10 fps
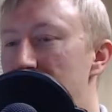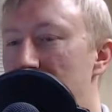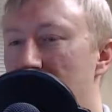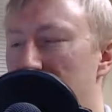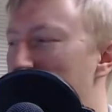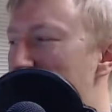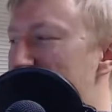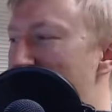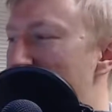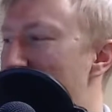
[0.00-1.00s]
I'm really
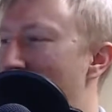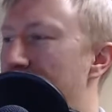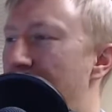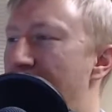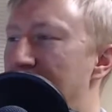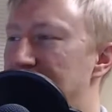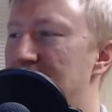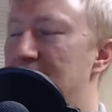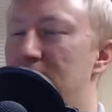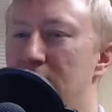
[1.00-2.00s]
excited about that.
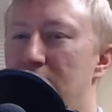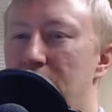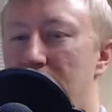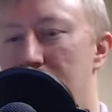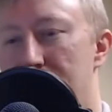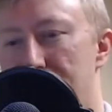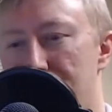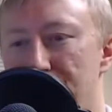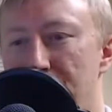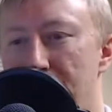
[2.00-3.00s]
But
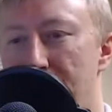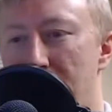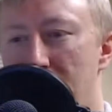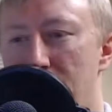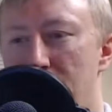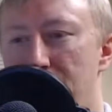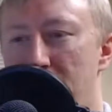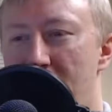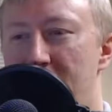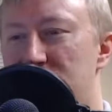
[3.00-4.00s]

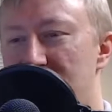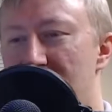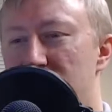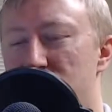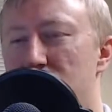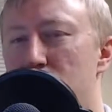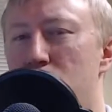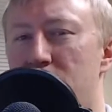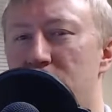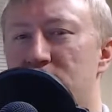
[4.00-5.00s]
I have to say, it was really
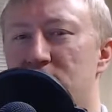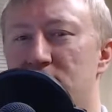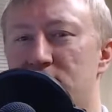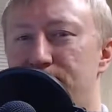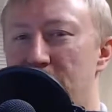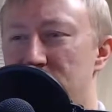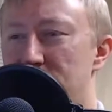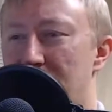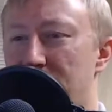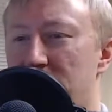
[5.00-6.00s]
cool getting to spend some
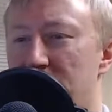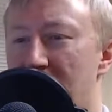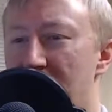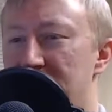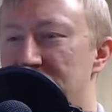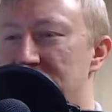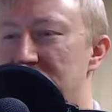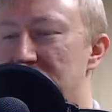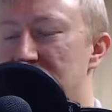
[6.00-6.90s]
time with the guys.